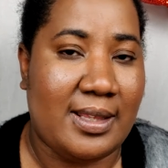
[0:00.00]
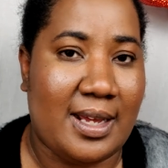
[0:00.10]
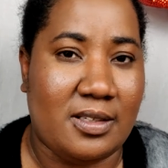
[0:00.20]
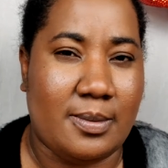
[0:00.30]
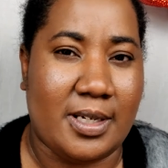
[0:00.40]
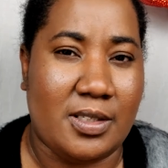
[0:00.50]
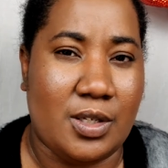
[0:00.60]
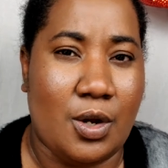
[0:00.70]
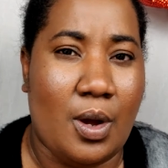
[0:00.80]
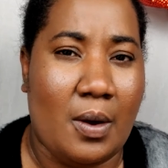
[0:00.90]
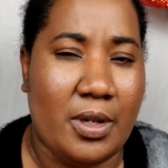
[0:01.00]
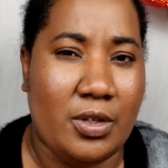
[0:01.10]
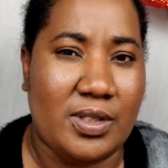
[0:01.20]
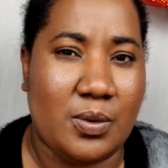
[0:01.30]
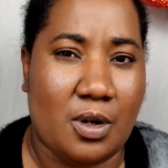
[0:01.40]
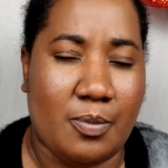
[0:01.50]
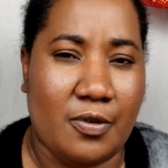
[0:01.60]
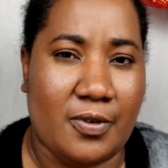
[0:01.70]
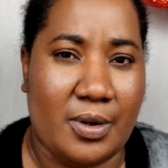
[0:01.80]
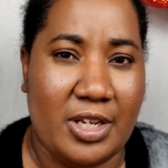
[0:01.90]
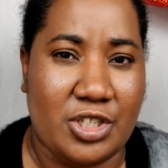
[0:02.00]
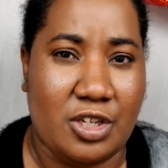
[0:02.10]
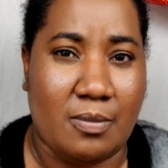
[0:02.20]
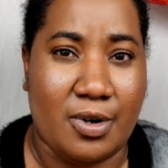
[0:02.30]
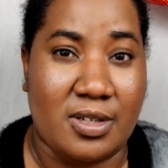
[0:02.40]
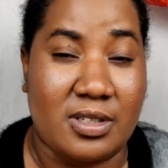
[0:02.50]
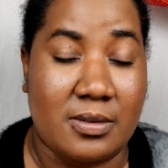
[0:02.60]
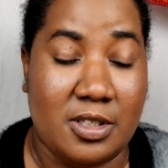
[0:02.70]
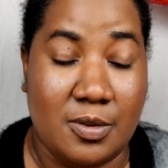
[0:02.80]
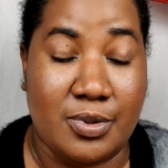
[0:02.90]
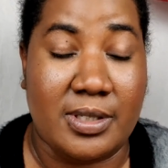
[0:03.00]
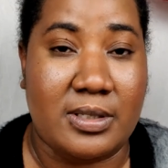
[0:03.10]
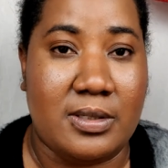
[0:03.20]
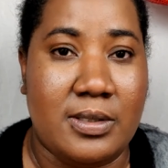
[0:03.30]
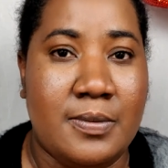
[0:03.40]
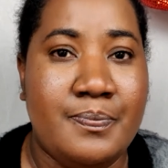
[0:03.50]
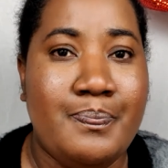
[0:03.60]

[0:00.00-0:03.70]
that is because you know how when you use a waterproof foundation, your bristles